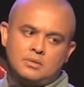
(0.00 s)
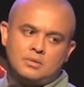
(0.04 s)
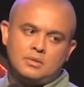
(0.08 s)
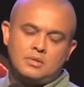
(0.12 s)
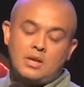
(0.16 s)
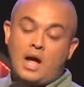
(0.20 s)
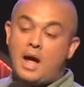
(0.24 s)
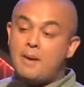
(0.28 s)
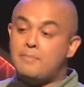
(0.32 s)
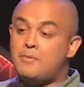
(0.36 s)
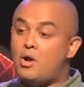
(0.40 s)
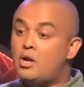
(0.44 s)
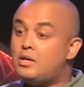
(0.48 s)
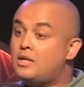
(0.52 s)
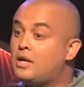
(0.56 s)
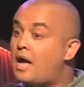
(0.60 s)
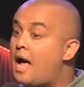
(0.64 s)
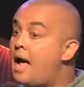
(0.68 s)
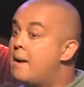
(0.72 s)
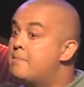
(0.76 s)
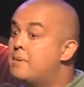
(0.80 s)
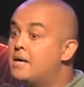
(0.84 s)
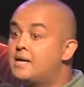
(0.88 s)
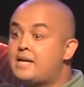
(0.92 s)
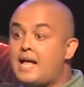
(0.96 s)
Now I'm not
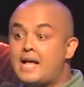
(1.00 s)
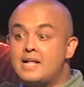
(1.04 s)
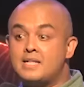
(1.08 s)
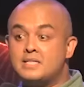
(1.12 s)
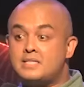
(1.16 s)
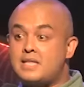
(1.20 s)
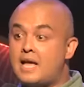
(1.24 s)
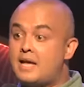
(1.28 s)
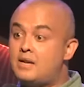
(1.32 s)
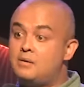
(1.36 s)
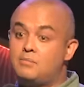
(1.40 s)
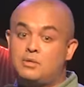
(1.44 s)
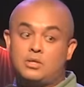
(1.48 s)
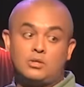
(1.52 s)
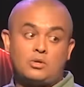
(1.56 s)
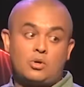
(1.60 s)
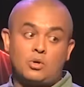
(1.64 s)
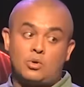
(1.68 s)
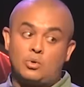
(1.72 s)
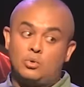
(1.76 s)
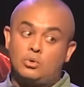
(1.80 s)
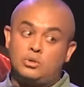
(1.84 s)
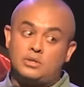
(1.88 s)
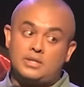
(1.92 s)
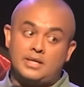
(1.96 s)
I'm against animal
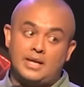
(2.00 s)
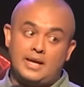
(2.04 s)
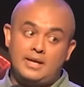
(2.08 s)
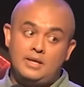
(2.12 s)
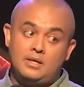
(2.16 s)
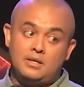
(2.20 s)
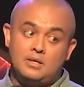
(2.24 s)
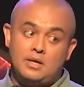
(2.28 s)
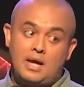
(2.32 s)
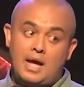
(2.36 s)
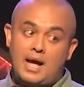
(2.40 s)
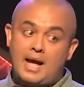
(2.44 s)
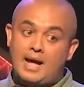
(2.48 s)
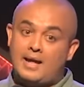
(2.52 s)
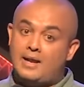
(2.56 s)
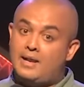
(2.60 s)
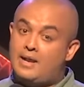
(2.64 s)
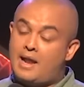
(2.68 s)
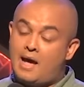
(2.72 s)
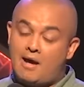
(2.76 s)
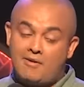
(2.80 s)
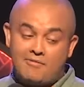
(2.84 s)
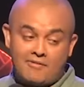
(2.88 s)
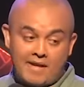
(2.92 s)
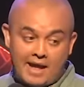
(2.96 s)
cruelty, eh? I
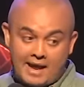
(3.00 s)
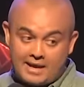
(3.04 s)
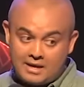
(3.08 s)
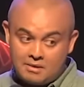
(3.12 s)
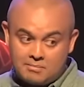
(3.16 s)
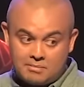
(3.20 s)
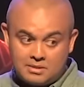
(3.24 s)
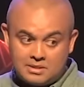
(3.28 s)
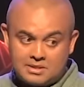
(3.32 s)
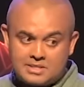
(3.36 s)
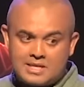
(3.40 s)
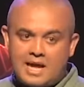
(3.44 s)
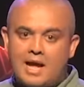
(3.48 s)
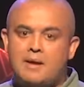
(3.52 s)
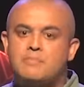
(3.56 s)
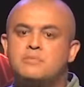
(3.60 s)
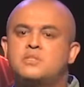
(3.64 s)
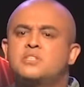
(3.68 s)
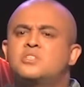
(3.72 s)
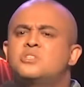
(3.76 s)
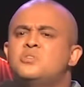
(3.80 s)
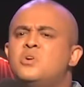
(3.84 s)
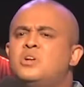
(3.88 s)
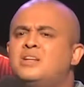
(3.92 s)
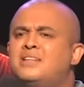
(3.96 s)
love animals. I'm
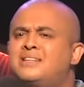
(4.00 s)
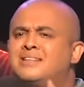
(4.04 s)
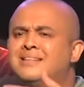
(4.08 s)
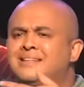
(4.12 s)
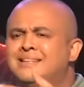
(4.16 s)
just not